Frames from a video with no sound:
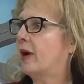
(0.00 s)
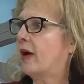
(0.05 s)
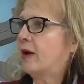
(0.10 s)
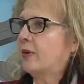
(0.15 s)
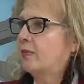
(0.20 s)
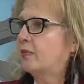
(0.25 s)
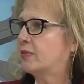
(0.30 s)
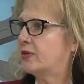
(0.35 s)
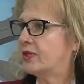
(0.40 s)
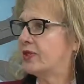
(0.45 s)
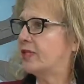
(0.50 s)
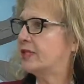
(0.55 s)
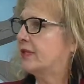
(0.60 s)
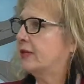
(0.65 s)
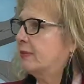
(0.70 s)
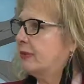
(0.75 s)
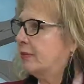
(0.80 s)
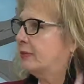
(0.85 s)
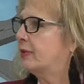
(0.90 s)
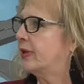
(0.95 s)
a
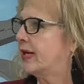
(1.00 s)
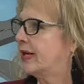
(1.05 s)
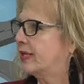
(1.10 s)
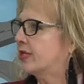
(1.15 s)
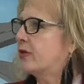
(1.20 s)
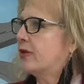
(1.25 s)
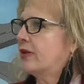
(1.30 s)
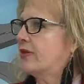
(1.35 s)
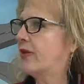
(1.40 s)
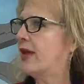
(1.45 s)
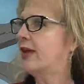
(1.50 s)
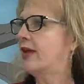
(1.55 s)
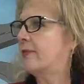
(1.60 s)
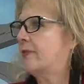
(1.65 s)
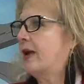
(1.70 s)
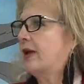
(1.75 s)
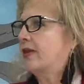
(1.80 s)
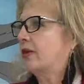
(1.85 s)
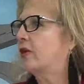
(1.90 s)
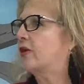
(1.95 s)
system in place so that they can
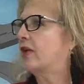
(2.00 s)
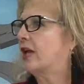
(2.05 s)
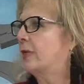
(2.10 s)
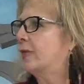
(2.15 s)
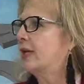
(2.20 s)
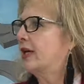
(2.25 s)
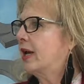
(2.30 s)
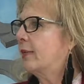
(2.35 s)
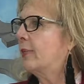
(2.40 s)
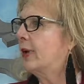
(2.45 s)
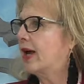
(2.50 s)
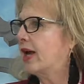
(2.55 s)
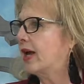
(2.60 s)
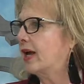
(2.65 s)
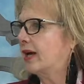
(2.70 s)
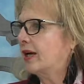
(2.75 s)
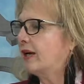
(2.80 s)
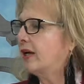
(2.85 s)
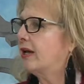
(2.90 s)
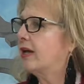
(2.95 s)
make their claim and get
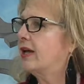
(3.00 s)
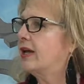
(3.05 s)
paid.